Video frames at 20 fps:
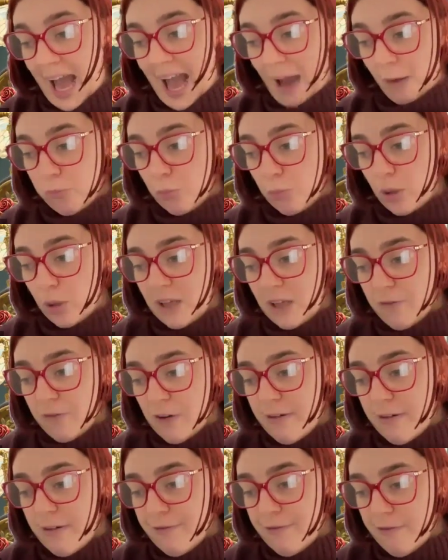Anne was
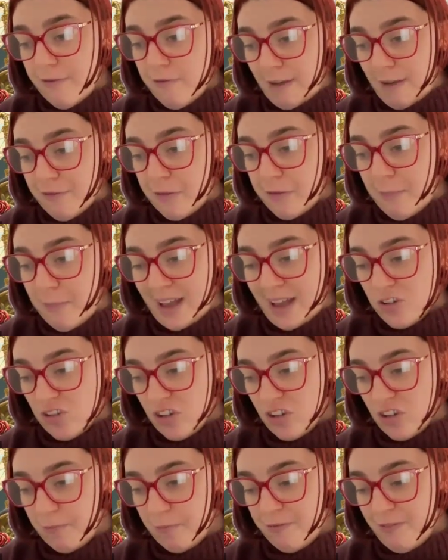the
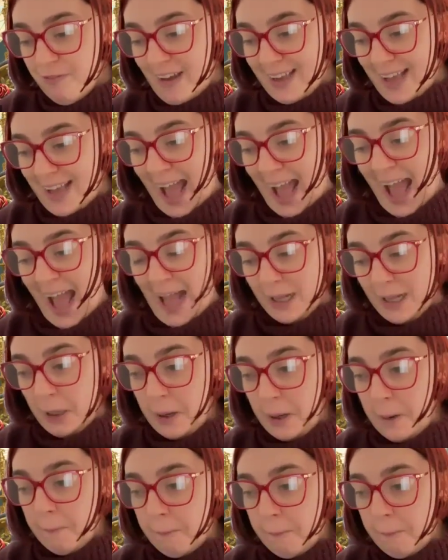Reformation figurehead,